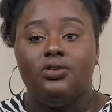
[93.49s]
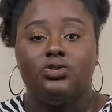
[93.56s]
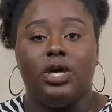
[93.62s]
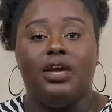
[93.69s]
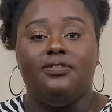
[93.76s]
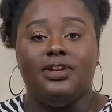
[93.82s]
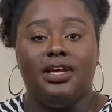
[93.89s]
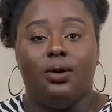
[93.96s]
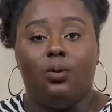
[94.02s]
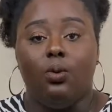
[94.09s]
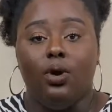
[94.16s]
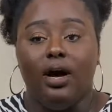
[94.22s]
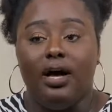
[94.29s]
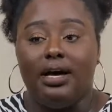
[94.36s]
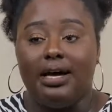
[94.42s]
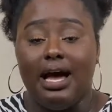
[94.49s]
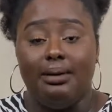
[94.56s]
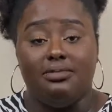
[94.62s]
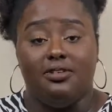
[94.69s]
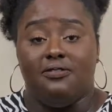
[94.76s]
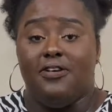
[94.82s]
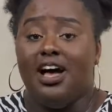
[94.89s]
So even at work,
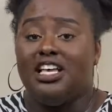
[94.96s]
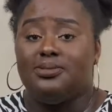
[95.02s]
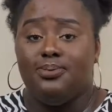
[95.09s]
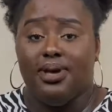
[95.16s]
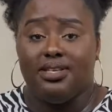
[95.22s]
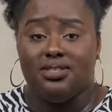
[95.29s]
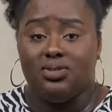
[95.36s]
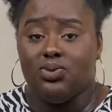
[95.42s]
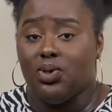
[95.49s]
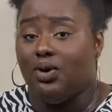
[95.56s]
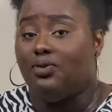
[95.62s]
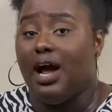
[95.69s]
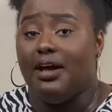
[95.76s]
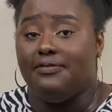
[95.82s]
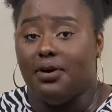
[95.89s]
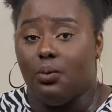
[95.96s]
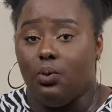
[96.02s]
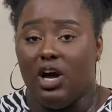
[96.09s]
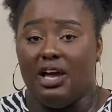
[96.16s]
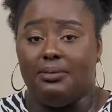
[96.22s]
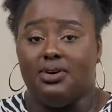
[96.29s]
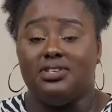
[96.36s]
I'm the first person to arrive at
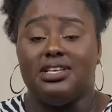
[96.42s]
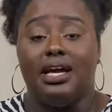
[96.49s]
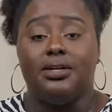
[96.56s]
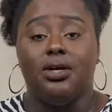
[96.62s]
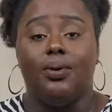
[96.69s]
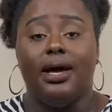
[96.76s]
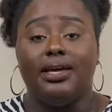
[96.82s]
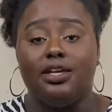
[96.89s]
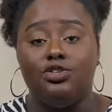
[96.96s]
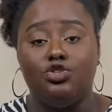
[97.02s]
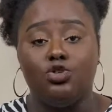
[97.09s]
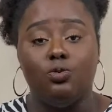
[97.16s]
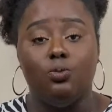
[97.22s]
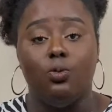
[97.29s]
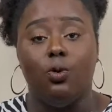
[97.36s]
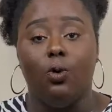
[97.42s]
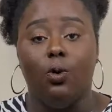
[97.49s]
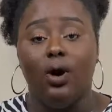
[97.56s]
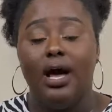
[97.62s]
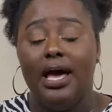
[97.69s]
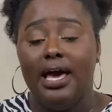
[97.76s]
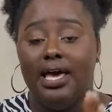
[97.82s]
work because I know I can do
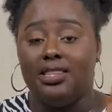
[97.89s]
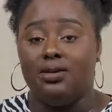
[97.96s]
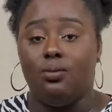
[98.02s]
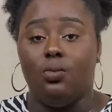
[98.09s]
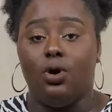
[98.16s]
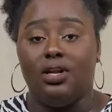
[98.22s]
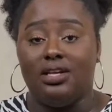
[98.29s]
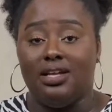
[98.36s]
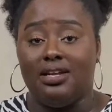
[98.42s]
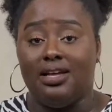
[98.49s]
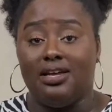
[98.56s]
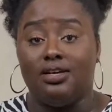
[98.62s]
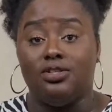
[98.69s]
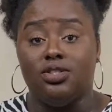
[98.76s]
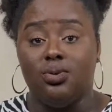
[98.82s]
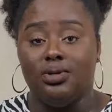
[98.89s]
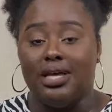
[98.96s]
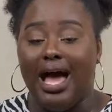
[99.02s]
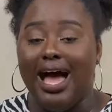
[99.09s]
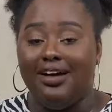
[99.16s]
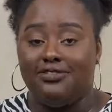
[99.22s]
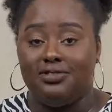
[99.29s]
more in the morning than I can do in
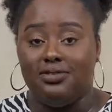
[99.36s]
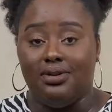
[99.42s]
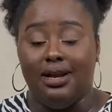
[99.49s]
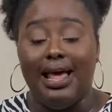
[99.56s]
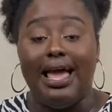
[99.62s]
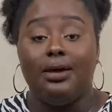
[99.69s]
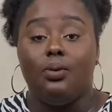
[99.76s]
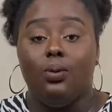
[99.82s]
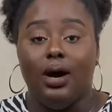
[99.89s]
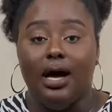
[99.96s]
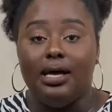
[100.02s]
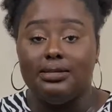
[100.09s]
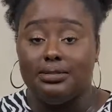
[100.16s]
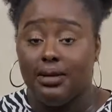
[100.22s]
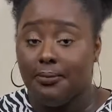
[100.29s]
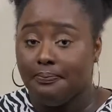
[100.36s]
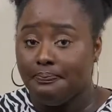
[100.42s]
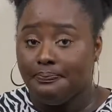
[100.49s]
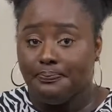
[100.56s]
the afternoon. Likewise,